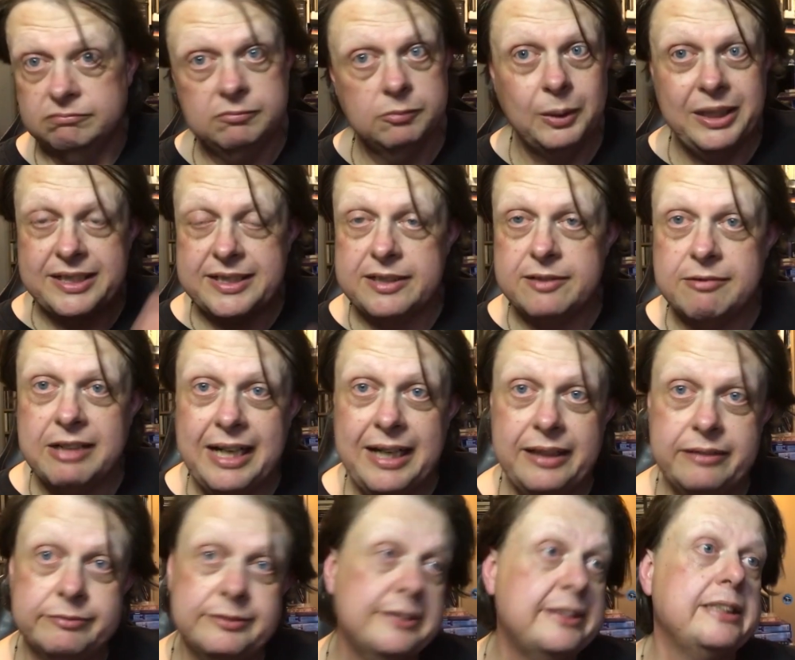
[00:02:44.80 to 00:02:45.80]
Waited
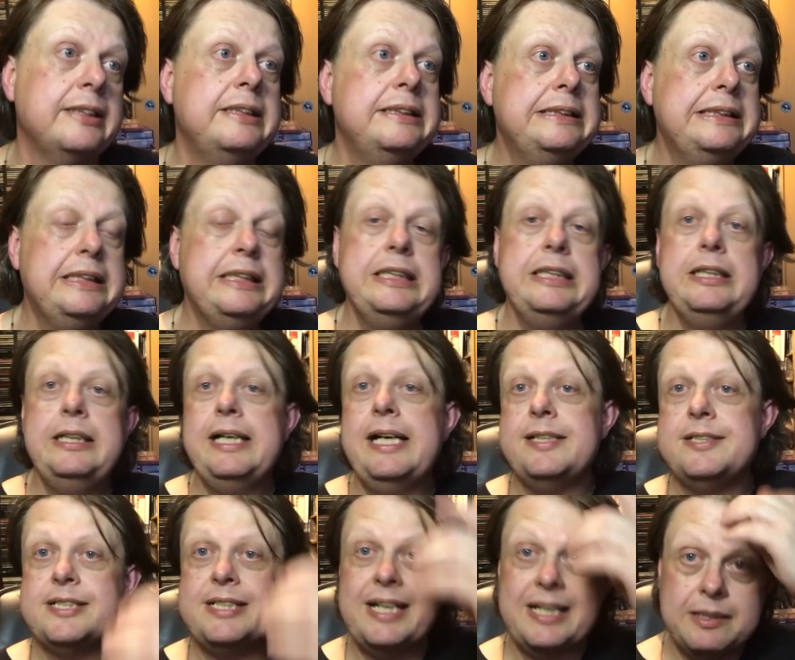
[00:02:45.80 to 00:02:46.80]
around,
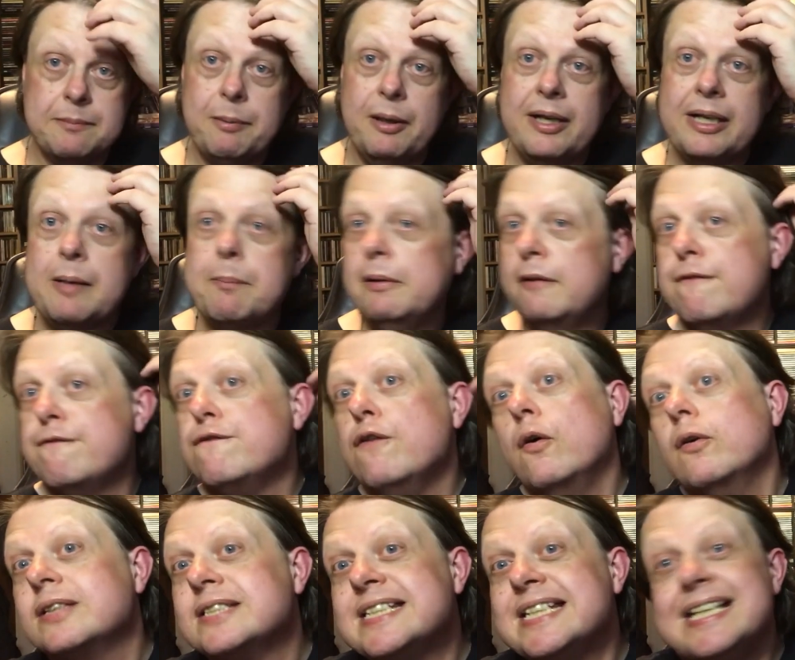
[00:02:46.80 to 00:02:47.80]
entertained by a couple of
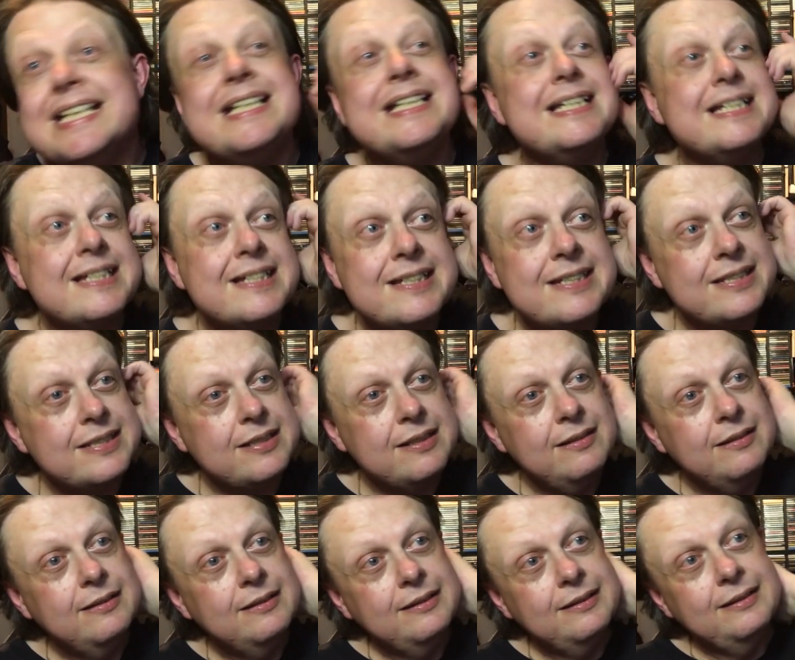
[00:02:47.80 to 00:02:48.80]
foxes,
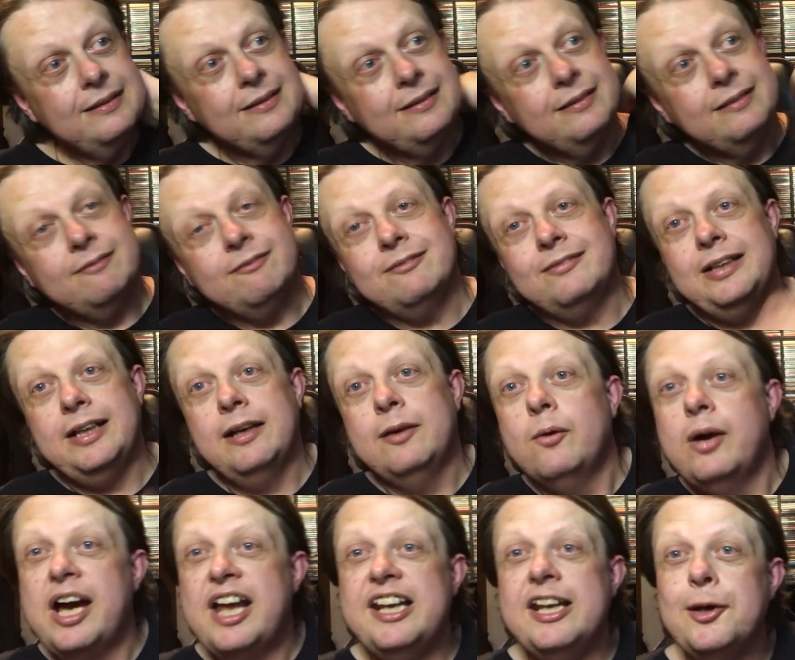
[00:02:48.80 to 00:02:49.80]

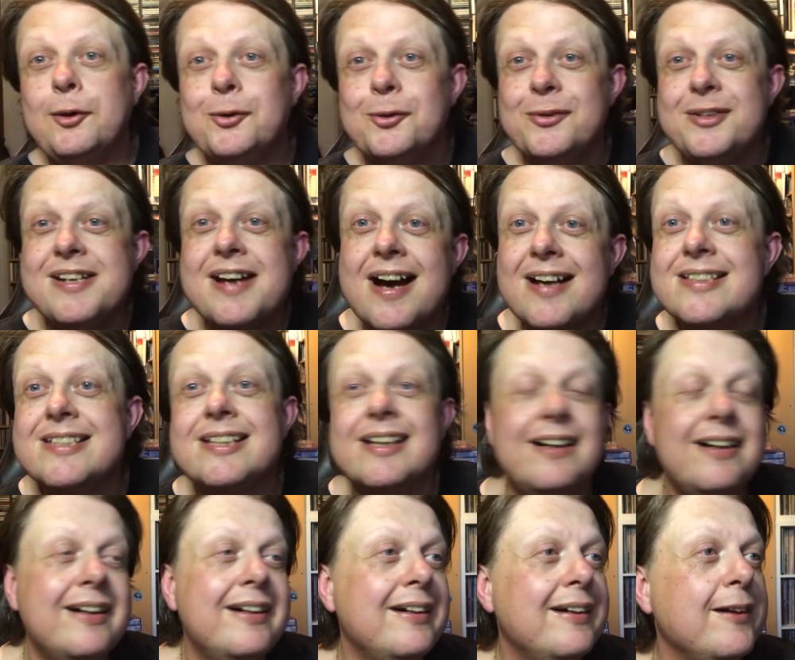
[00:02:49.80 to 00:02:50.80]
a local
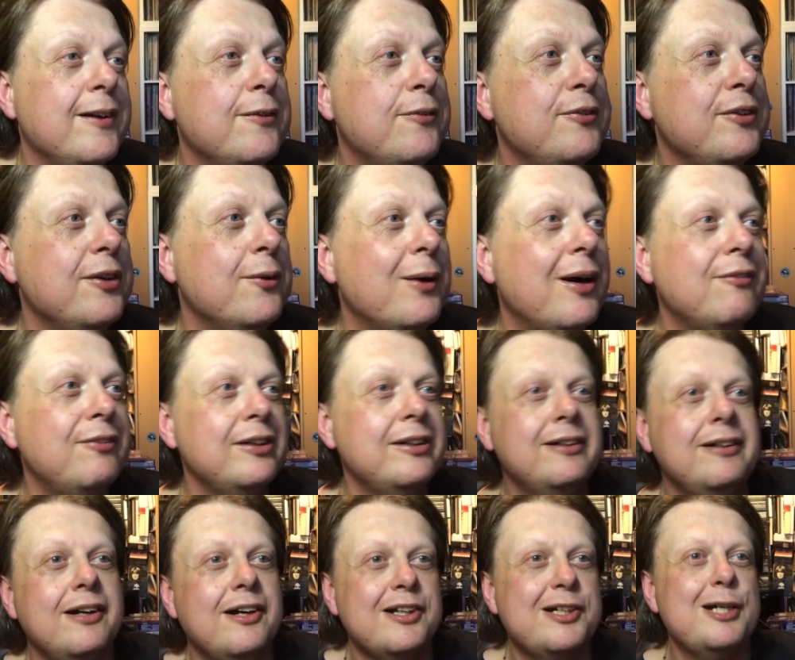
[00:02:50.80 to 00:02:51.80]
nutter, and a few
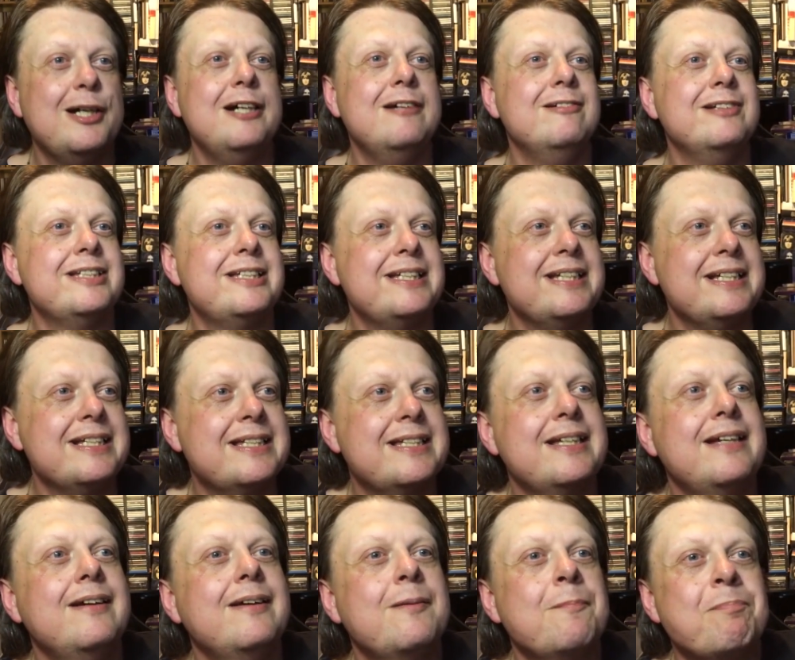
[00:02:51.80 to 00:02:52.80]
other occurrences.
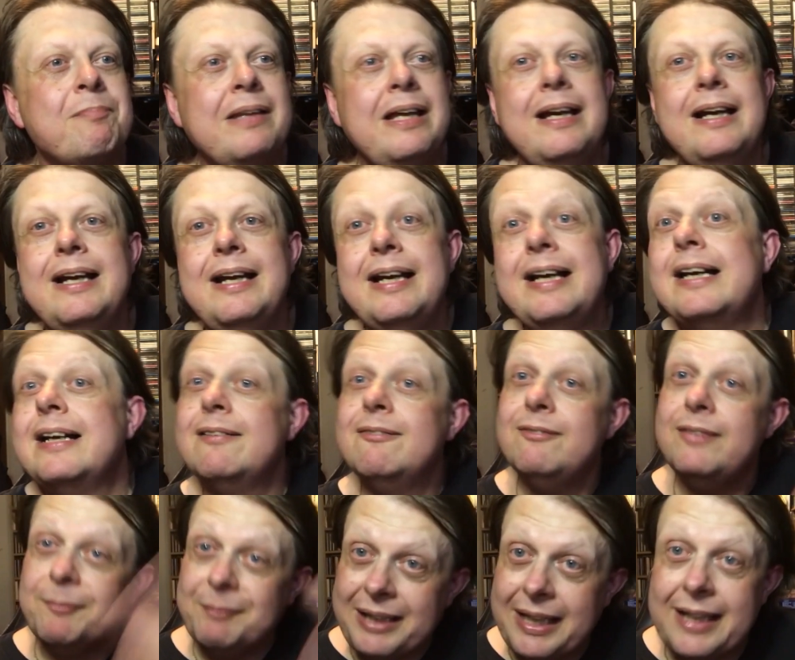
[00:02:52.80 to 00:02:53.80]

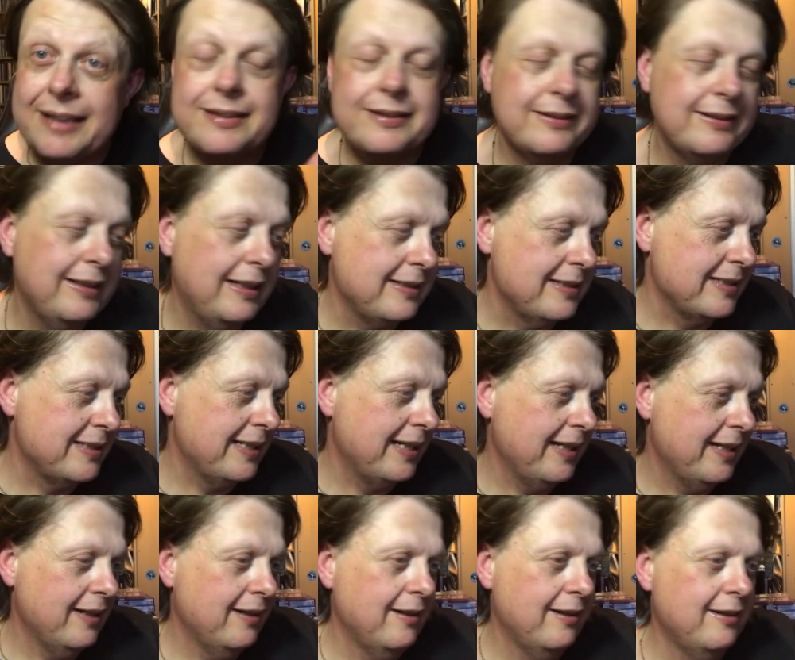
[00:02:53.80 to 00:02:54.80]
Then we had, as I
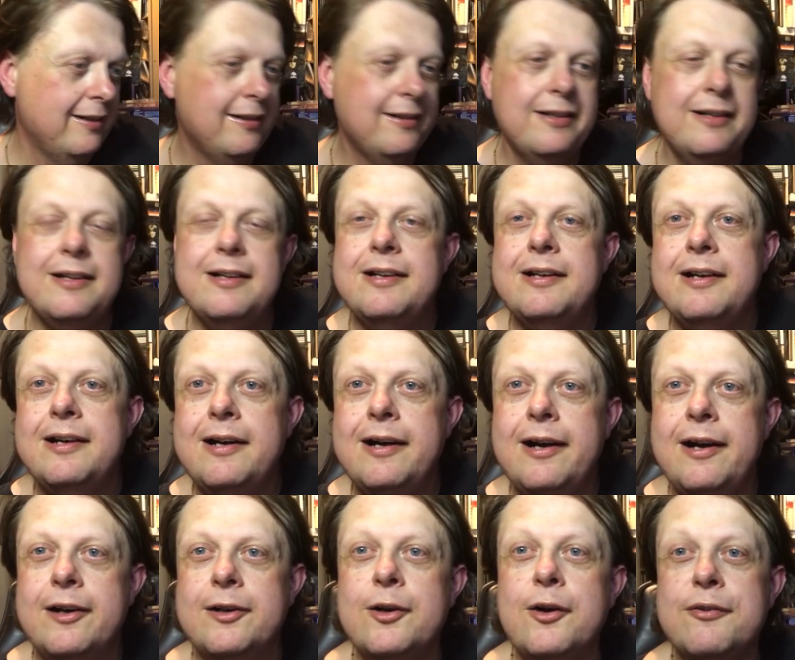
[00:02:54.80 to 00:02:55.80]
say,
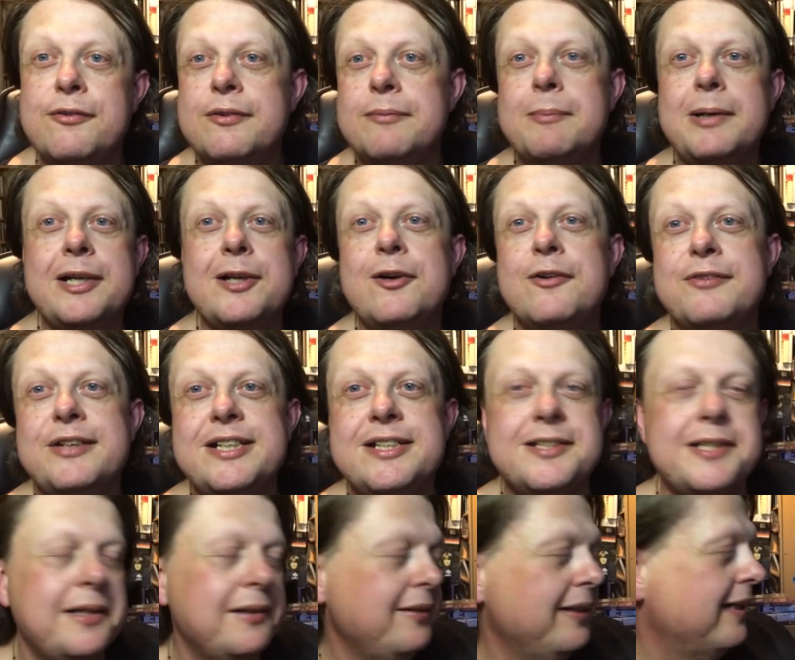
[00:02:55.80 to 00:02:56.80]
my coffee
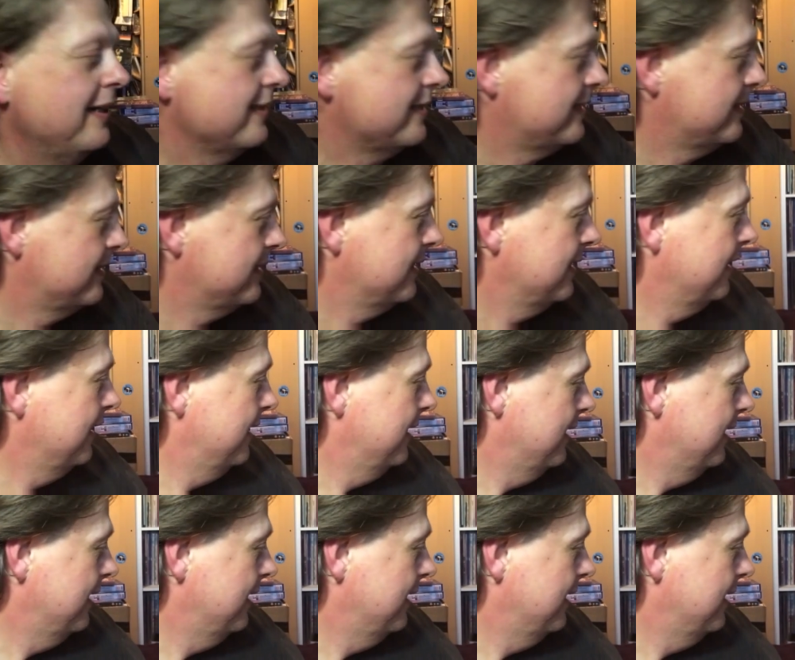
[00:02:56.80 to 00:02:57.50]
and donuts.